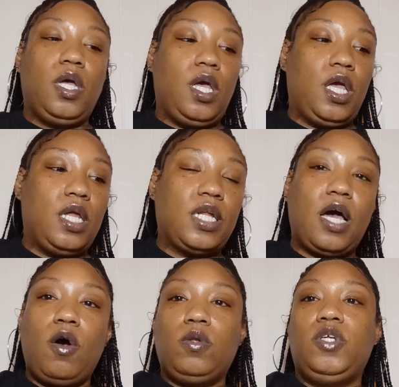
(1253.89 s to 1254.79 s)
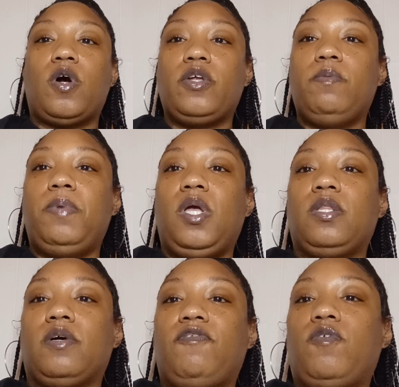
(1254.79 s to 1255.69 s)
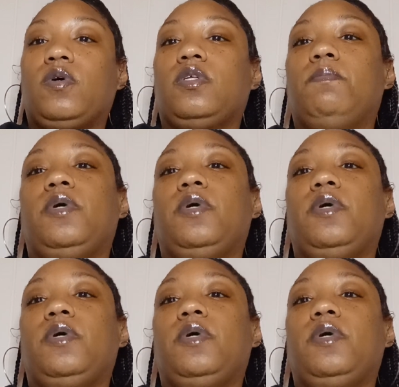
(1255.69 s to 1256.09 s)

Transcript: And not only are you being there for them,